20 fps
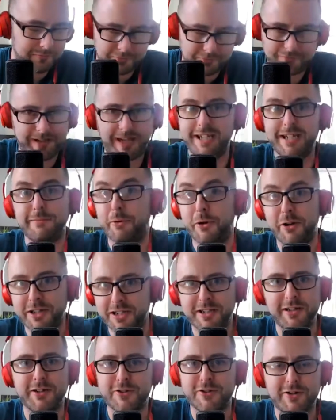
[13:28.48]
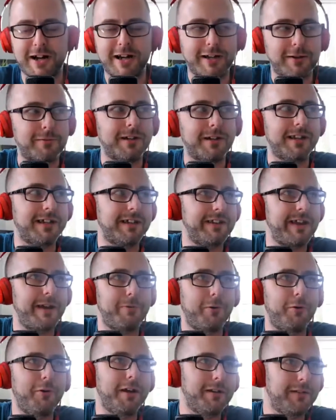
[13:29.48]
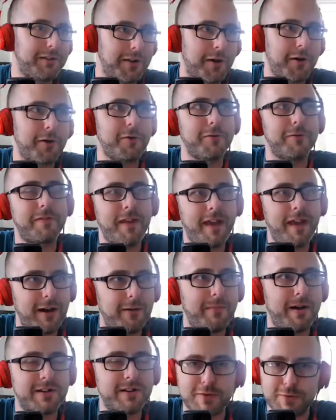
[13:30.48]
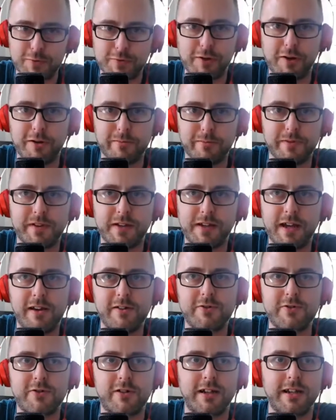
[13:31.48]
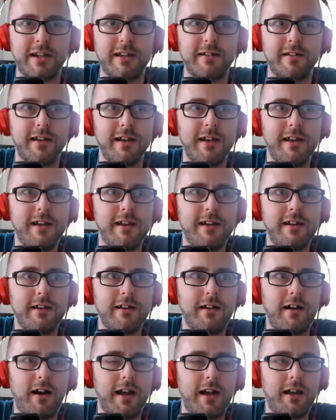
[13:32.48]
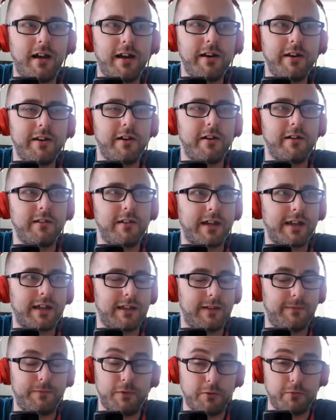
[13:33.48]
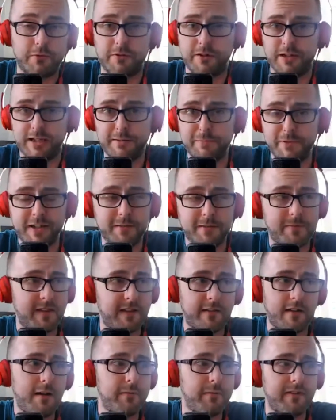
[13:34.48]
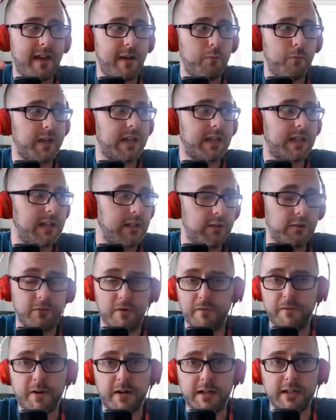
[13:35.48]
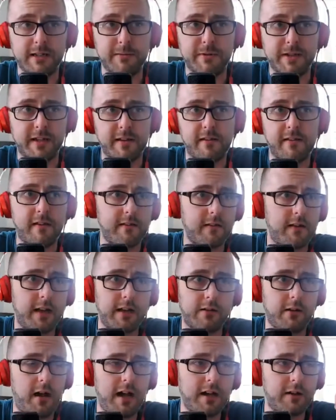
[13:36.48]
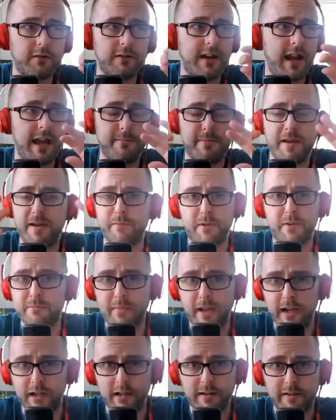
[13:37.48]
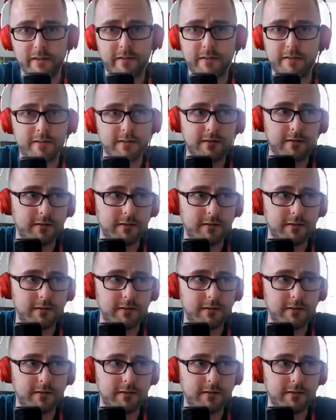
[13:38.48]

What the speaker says: anybody in Australia really at that point knows how much it took over the country. And I don't know, like, if you were Olympic obsessed. I was that weird kid who was very Olympic obsessed. I could name every medalist,